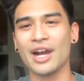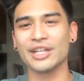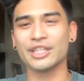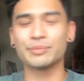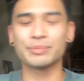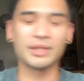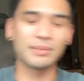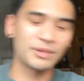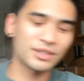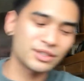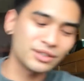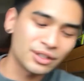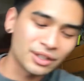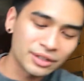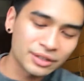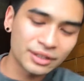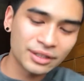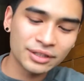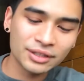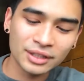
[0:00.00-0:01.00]
Alright, it's pretty
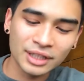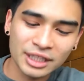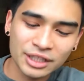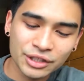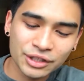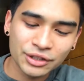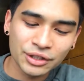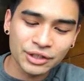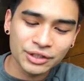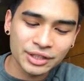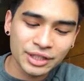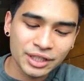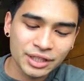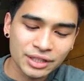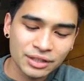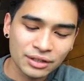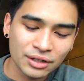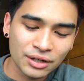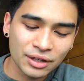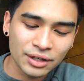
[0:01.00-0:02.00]
much done. So let's turn
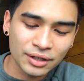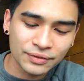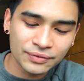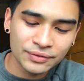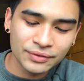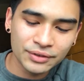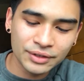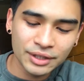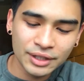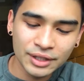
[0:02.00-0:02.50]
this off.